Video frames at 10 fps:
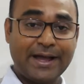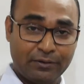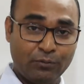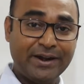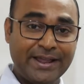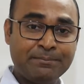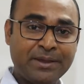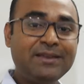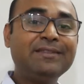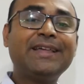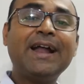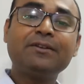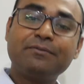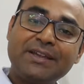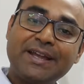What I mean
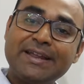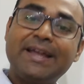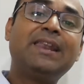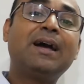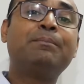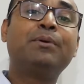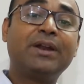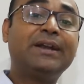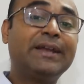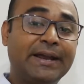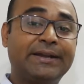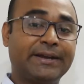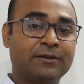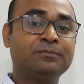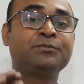that we can elaborate
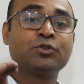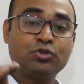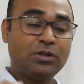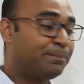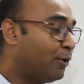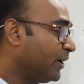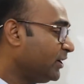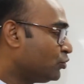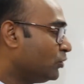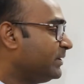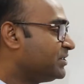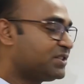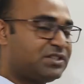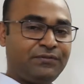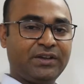it. So the body should be
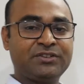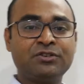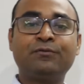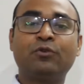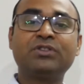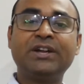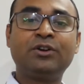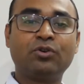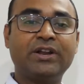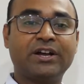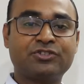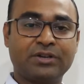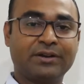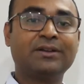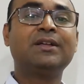justification for the
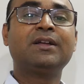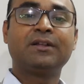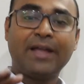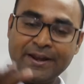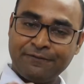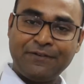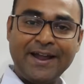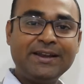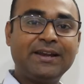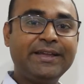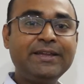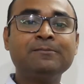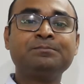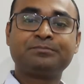introduction, and finally